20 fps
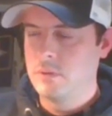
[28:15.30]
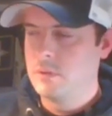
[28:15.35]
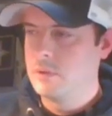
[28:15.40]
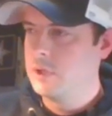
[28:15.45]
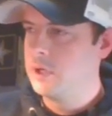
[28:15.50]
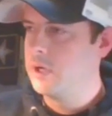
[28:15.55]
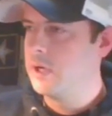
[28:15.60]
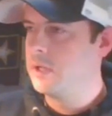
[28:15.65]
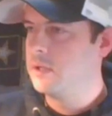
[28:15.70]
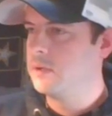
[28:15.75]

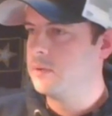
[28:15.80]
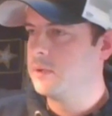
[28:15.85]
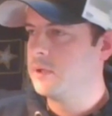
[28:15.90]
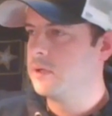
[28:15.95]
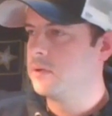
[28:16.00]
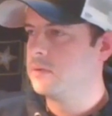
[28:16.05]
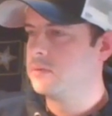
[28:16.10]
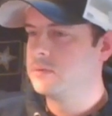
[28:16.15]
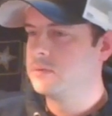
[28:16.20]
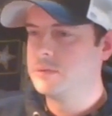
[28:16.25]
All right, there we
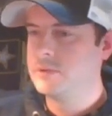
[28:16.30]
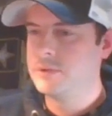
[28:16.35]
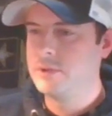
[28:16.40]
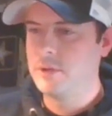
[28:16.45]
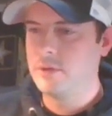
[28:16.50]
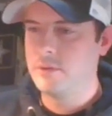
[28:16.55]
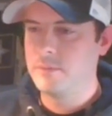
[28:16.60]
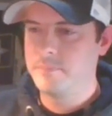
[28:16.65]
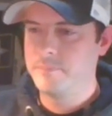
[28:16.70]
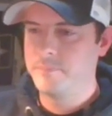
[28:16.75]
go.
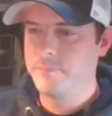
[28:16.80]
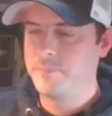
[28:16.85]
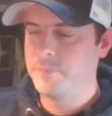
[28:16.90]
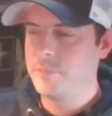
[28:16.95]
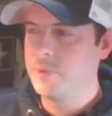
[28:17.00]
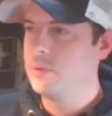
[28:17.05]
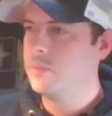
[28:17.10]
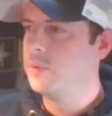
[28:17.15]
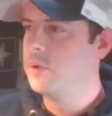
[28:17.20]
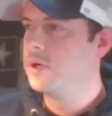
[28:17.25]
So
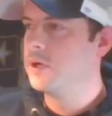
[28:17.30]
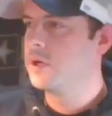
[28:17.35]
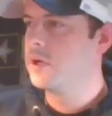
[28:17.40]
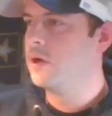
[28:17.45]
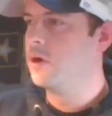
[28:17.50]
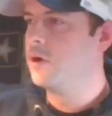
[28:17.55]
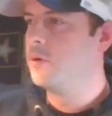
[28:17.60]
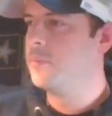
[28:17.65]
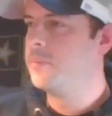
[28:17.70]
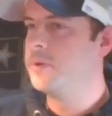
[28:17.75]
we are going
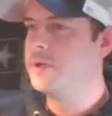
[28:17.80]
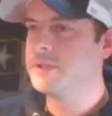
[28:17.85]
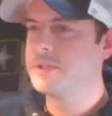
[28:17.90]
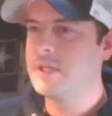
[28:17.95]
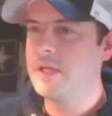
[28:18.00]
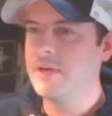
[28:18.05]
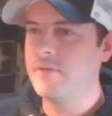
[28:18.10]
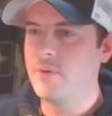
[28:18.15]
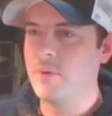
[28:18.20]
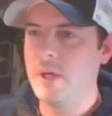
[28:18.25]
to open this
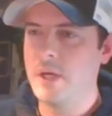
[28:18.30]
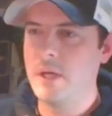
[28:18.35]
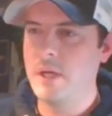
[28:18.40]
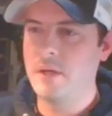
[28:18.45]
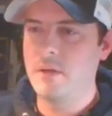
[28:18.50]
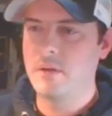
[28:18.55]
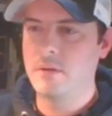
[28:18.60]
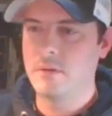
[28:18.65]
giveaway.